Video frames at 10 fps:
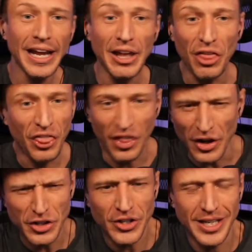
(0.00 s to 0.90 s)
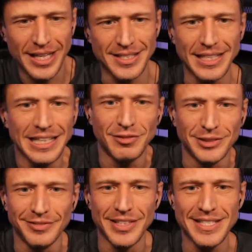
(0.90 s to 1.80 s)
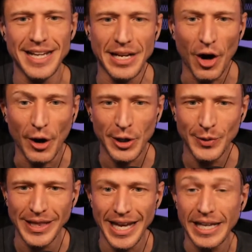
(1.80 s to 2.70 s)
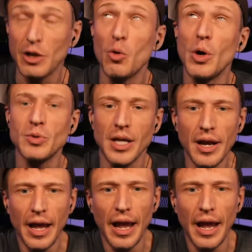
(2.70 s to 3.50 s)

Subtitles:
He thundered against the evil of the state, arguing that it, quote,